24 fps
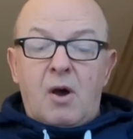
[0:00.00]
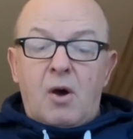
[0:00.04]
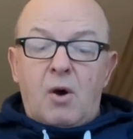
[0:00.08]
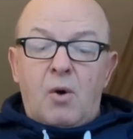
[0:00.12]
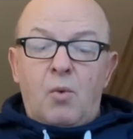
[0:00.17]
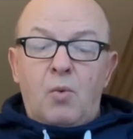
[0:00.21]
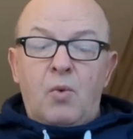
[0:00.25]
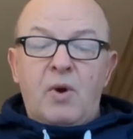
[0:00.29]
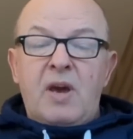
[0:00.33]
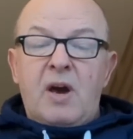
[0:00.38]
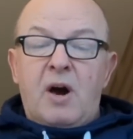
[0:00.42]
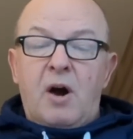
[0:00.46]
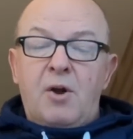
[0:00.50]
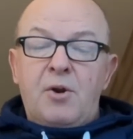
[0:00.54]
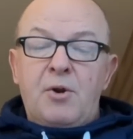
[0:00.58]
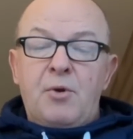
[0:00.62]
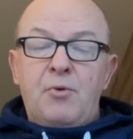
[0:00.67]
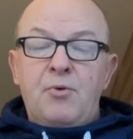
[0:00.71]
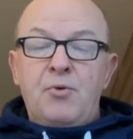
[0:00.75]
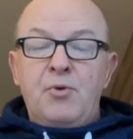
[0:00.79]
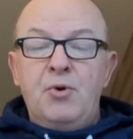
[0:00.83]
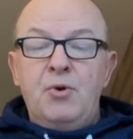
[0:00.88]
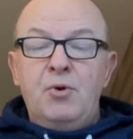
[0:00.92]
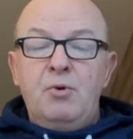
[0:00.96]
"We are a
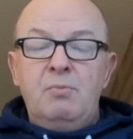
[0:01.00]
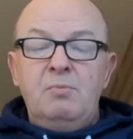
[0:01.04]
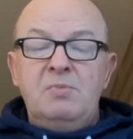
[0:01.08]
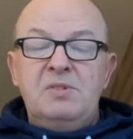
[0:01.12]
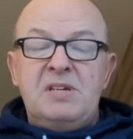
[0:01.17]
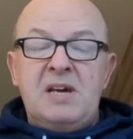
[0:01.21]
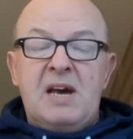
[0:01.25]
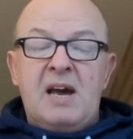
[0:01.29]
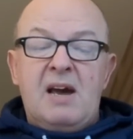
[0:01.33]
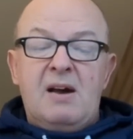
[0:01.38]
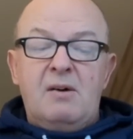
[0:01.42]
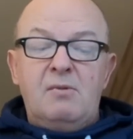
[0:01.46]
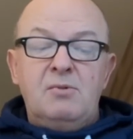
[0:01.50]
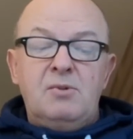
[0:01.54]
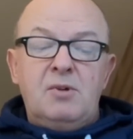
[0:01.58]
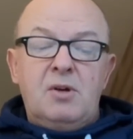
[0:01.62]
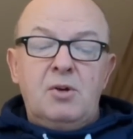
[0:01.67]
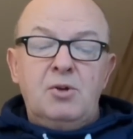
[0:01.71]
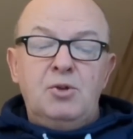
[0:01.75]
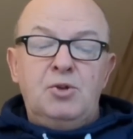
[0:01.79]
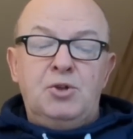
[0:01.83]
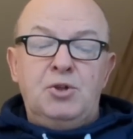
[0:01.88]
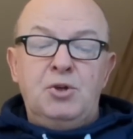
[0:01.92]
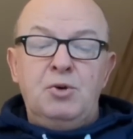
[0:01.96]
room down
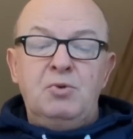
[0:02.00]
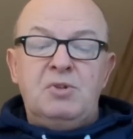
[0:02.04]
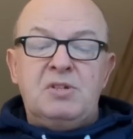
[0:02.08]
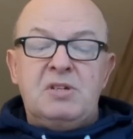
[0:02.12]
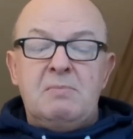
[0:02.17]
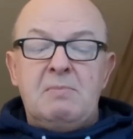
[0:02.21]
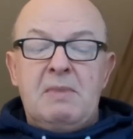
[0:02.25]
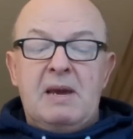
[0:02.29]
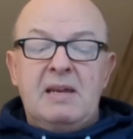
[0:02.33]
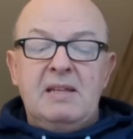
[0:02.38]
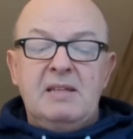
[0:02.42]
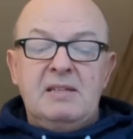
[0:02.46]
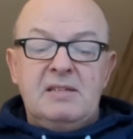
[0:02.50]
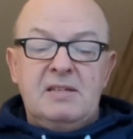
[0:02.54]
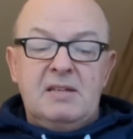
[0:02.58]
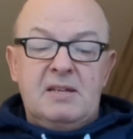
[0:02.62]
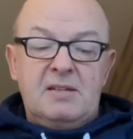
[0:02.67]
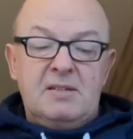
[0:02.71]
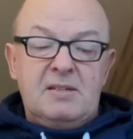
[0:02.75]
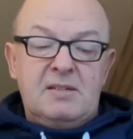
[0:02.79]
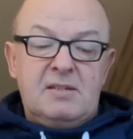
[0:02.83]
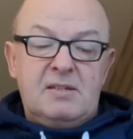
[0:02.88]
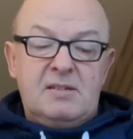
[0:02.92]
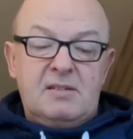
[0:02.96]
due to
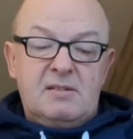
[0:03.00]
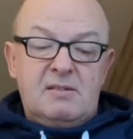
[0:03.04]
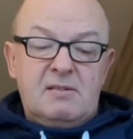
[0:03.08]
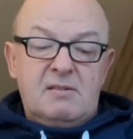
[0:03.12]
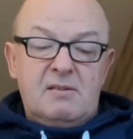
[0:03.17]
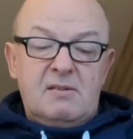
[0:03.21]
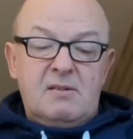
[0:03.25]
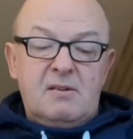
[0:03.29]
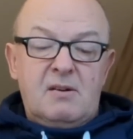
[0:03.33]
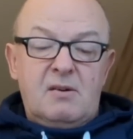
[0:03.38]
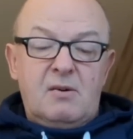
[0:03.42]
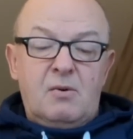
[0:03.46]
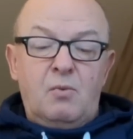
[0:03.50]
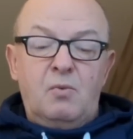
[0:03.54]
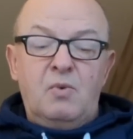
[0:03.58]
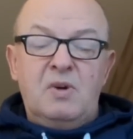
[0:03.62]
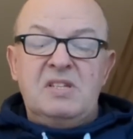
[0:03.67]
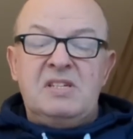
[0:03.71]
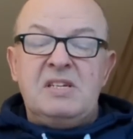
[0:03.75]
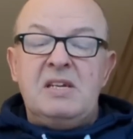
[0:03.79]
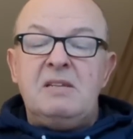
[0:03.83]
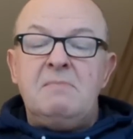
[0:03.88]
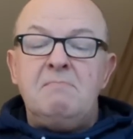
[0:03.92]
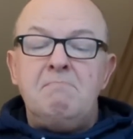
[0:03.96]
maintenance. We
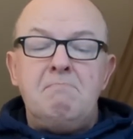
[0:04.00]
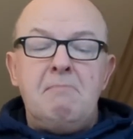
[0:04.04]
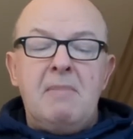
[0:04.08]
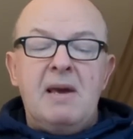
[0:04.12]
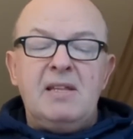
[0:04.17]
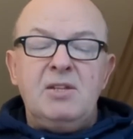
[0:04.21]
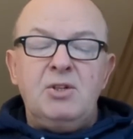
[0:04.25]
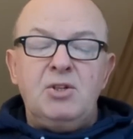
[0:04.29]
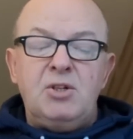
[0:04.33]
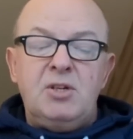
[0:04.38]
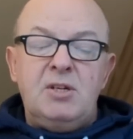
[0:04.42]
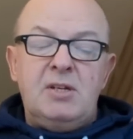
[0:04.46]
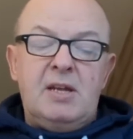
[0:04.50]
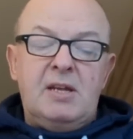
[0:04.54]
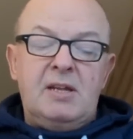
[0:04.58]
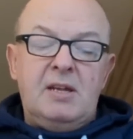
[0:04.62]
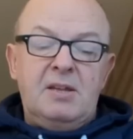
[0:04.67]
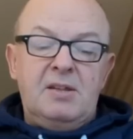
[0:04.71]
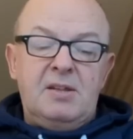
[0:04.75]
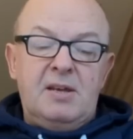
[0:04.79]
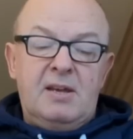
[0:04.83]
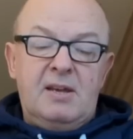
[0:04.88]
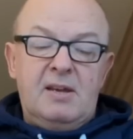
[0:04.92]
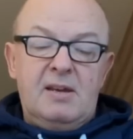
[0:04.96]
didn't mention
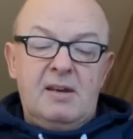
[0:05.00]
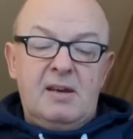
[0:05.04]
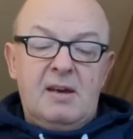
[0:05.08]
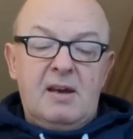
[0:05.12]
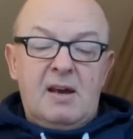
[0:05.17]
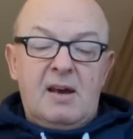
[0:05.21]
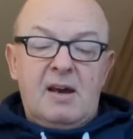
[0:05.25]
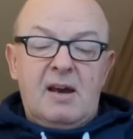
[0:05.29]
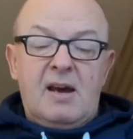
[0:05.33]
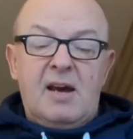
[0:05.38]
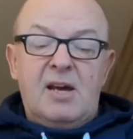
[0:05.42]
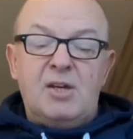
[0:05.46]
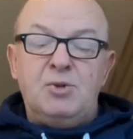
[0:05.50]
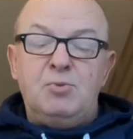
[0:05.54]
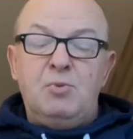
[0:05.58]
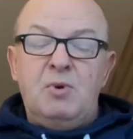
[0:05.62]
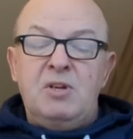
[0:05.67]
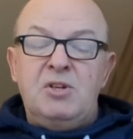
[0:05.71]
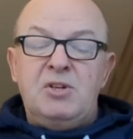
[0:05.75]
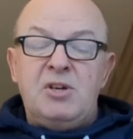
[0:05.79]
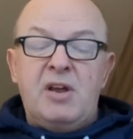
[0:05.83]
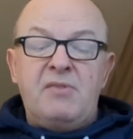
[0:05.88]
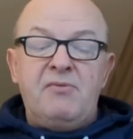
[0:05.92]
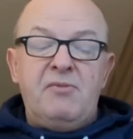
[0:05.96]
anything, as
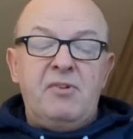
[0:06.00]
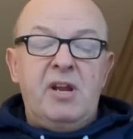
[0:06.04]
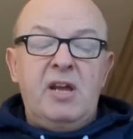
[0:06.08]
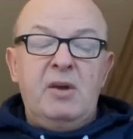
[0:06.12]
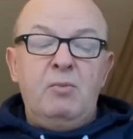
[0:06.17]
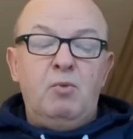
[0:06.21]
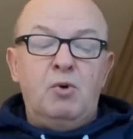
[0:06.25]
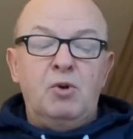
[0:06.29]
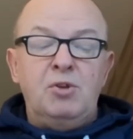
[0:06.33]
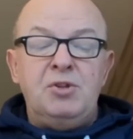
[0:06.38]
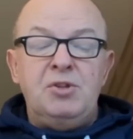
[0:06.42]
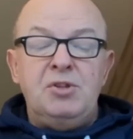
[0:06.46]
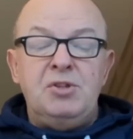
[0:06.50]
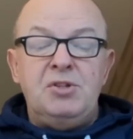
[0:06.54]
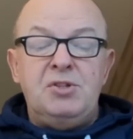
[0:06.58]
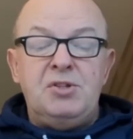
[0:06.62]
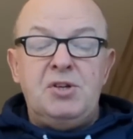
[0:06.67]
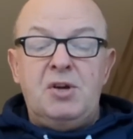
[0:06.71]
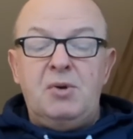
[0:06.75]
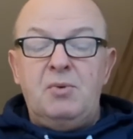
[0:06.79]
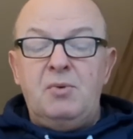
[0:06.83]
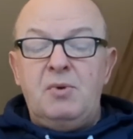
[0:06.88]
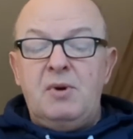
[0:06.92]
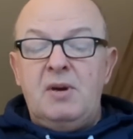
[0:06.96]
we generally wouldn't
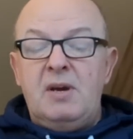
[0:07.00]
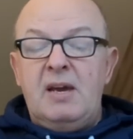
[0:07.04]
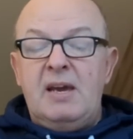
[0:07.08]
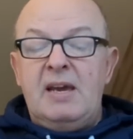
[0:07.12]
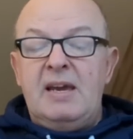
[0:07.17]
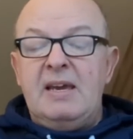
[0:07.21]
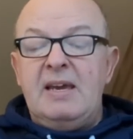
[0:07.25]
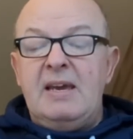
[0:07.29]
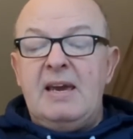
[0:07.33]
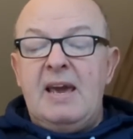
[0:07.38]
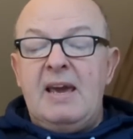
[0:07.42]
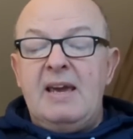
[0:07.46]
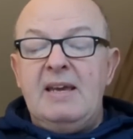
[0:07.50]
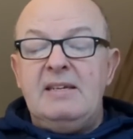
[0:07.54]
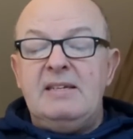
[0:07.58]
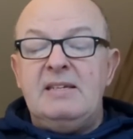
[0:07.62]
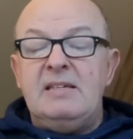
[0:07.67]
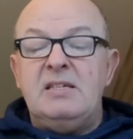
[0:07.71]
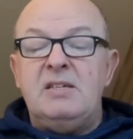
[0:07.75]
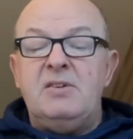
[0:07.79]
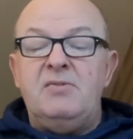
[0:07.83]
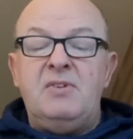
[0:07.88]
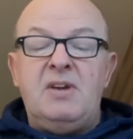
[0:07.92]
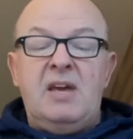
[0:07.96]
do in
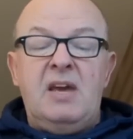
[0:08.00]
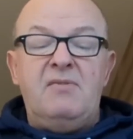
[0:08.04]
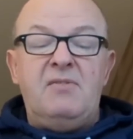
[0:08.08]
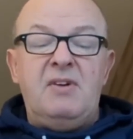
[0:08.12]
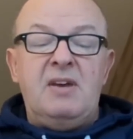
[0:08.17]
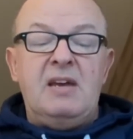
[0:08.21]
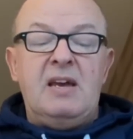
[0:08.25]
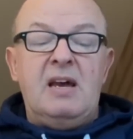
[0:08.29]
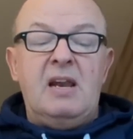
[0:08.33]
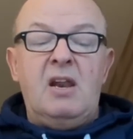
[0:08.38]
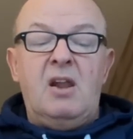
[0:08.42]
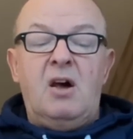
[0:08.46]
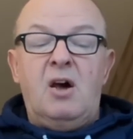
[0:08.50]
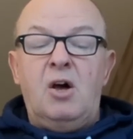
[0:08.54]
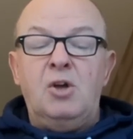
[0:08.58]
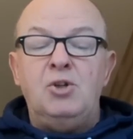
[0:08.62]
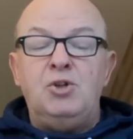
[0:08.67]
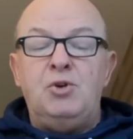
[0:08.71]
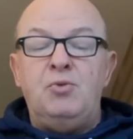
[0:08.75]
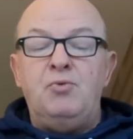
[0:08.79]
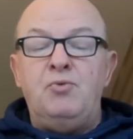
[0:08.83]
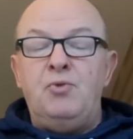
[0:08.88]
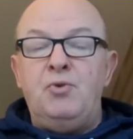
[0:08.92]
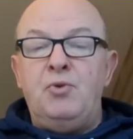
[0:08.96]
cases of giving a
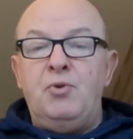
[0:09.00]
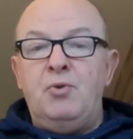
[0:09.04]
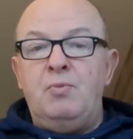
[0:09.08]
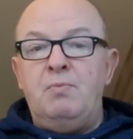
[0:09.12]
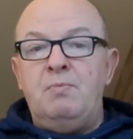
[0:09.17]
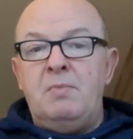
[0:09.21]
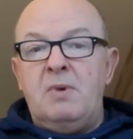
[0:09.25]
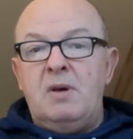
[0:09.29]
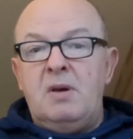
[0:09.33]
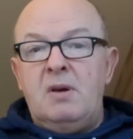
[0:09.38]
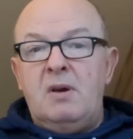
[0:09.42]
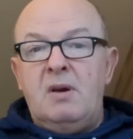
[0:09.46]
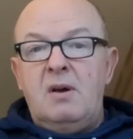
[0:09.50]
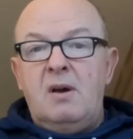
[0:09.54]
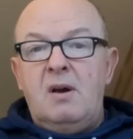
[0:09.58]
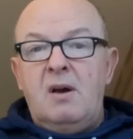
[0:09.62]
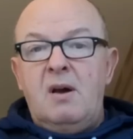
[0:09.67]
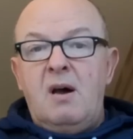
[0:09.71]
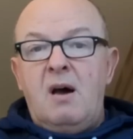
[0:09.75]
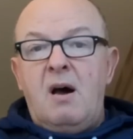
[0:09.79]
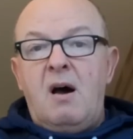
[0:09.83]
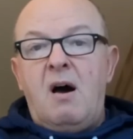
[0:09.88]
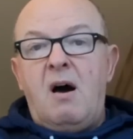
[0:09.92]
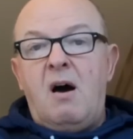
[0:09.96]
larger room.
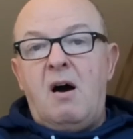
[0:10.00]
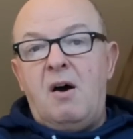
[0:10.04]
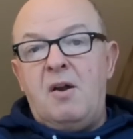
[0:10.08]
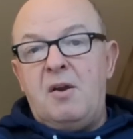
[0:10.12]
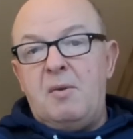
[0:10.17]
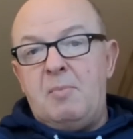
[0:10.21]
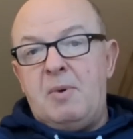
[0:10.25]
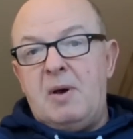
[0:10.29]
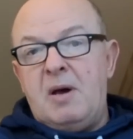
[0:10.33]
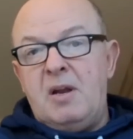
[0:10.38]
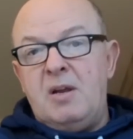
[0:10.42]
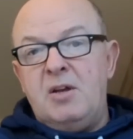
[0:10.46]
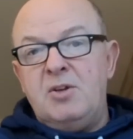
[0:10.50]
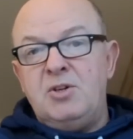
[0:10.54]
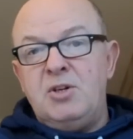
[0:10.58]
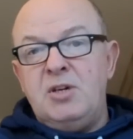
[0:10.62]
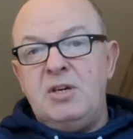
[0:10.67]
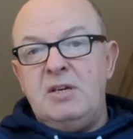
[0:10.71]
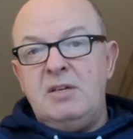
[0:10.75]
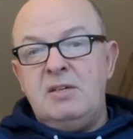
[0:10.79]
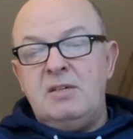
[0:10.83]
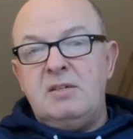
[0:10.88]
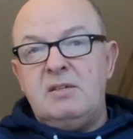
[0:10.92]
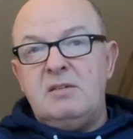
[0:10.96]
Our
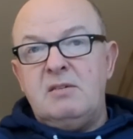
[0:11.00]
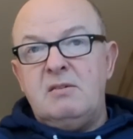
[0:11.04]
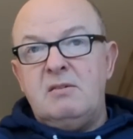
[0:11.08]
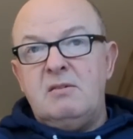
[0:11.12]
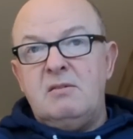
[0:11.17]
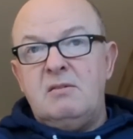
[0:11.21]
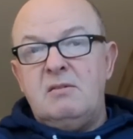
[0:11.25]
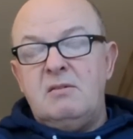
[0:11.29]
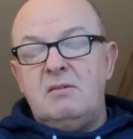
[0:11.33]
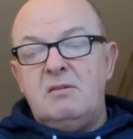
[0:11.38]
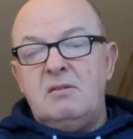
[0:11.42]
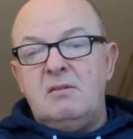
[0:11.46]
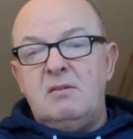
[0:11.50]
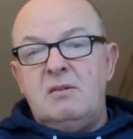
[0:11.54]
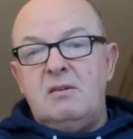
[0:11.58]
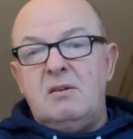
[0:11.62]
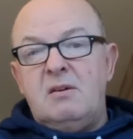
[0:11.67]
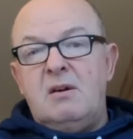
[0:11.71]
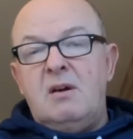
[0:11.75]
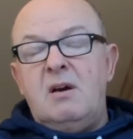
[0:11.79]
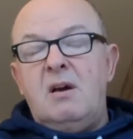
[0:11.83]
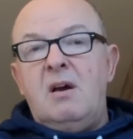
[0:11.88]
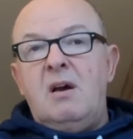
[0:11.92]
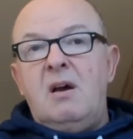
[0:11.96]
apologies."
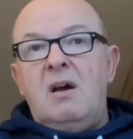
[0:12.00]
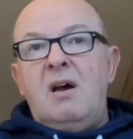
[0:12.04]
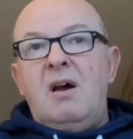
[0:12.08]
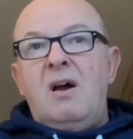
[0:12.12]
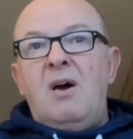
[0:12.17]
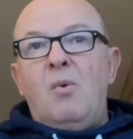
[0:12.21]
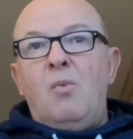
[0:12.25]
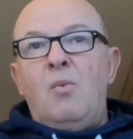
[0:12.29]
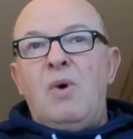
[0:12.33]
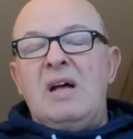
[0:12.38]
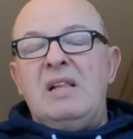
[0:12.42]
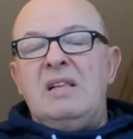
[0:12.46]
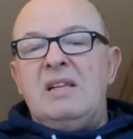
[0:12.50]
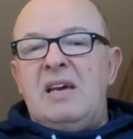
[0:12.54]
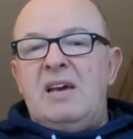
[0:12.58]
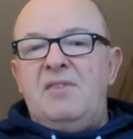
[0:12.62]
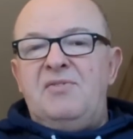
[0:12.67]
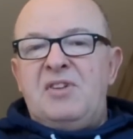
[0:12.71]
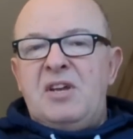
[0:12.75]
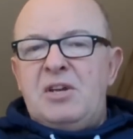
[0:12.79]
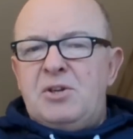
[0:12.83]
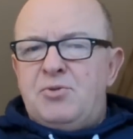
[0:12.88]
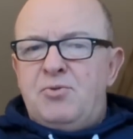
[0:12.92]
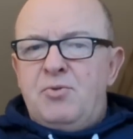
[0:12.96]
Well,
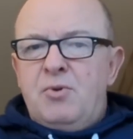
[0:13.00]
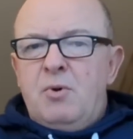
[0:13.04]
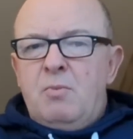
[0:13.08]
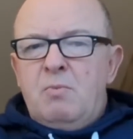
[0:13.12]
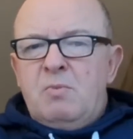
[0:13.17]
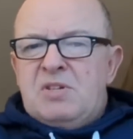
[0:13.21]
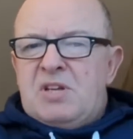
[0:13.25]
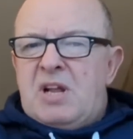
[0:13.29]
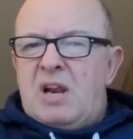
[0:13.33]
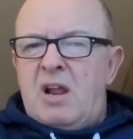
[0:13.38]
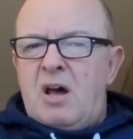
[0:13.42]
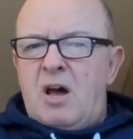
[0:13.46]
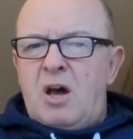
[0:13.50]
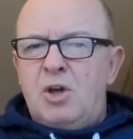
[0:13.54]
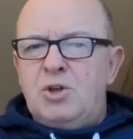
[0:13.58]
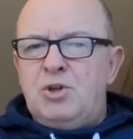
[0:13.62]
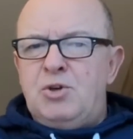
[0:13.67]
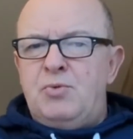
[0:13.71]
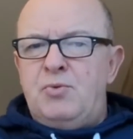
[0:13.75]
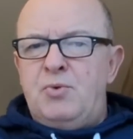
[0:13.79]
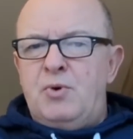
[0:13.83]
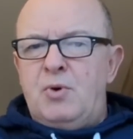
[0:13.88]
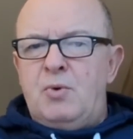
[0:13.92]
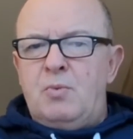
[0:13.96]
if this room was a
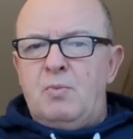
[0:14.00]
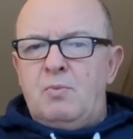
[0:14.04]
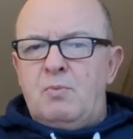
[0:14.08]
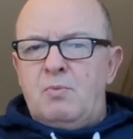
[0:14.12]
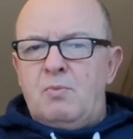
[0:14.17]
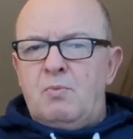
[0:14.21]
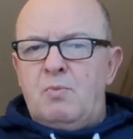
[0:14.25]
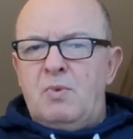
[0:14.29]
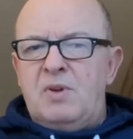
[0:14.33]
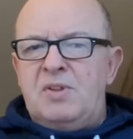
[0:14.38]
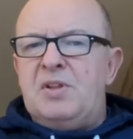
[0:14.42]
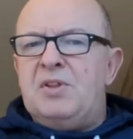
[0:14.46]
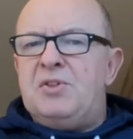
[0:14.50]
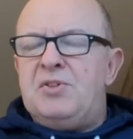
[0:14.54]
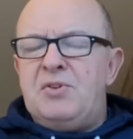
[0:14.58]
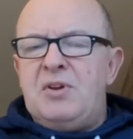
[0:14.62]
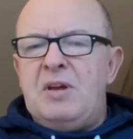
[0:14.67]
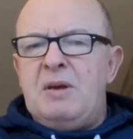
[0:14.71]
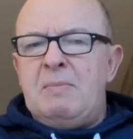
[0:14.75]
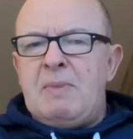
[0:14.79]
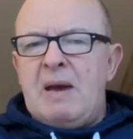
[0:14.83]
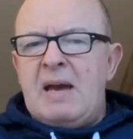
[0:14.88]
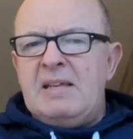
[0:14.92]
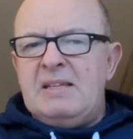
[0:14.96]
larger room with the
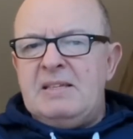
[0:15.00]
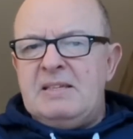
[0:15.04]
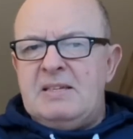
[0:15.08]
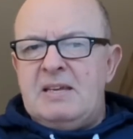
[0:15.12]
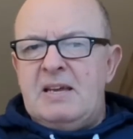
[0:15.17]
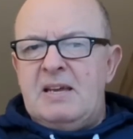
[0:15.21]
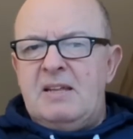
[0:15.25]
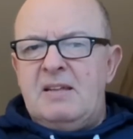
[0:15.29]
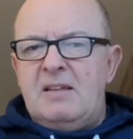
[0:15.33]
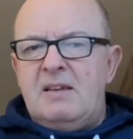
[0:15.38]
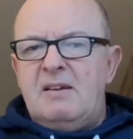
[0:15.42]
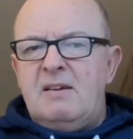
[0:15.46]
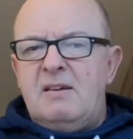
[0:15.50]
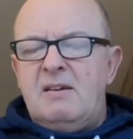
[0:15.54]
3 beds in,